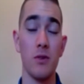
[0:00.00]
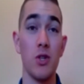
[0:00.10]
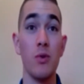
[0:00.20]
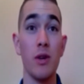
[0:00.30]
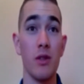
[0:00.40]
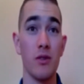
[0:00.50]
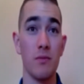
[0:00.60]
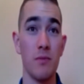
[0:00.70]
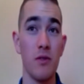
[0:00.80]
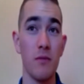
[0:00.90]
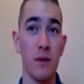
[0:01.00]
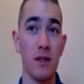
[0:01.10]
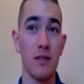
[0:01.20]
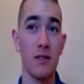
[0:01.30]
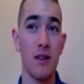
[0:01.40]
doing those
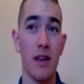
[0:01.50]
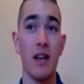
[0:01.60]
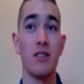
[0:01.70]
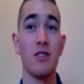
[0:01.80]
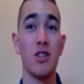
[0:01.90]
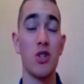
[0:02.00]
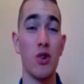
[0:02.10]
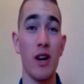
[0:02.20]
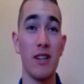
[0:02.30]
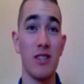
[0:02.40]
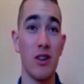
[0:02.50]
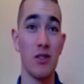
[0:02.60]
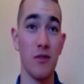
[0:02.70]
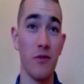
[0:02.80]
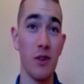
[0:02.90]
movements and actually try and start
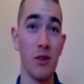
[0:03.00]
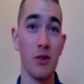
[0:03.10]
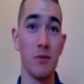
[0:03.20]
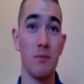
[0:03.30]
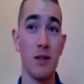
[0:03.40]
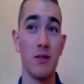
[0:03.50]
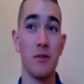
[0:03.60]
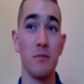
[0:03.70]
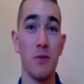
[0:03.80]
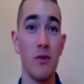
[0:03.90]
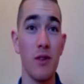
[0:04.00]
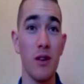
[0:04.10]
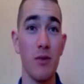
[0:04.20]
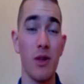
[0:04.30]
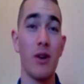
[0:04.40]
to feel those muscles
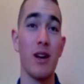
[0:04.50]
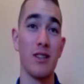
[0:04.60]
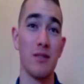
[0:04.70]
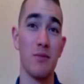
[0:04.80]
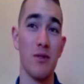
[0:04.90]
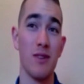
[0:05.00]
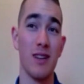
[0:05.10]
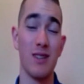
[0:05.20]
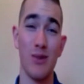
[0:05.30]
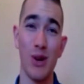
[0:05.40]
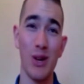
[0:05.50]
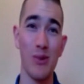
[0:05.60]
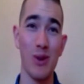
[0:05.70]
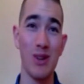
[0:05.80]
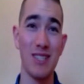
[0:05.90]
moving without actually moving. It's a really
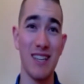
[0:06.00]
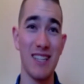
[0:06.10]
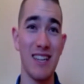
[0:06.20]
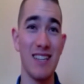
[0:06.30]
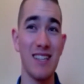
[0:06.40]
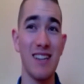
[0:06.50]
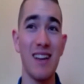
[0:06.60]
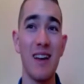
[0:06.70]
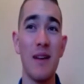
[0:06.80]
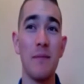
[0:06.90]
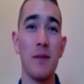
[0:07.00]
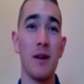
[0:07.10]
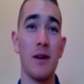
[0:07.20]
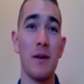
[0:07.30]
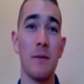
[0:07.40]
weird sensation,
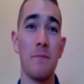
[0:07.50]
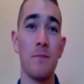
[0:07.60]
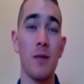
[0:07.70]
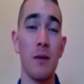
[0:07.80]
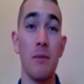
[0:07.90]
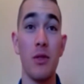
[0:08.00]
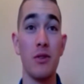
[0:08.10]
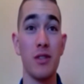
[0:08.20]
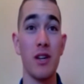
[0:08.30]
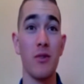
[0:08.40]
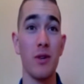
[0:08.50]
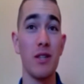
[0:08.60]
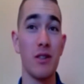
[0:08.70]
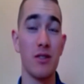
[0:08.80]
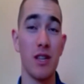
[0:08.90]
but there's a lot of
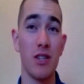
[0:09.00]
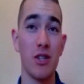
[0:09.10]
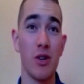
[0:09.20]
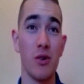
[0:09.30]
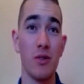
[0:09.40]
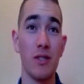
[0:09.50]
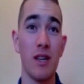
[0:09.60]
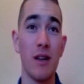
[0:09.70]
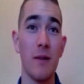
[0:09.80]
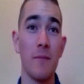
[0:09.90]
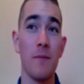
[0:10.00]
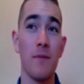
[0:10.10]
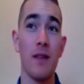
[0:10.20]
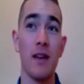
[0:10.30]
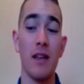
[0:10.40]
research that shows
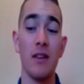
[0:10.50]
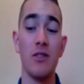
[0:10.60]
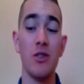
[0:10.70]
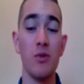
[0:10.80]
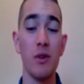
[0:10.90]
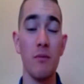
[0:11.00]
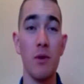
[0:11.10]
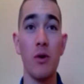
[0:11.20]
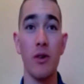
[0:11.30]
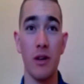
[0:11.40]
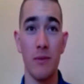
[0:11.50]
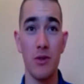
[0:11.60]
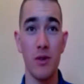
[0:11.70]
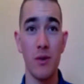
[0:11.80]
that in doing motor imagery,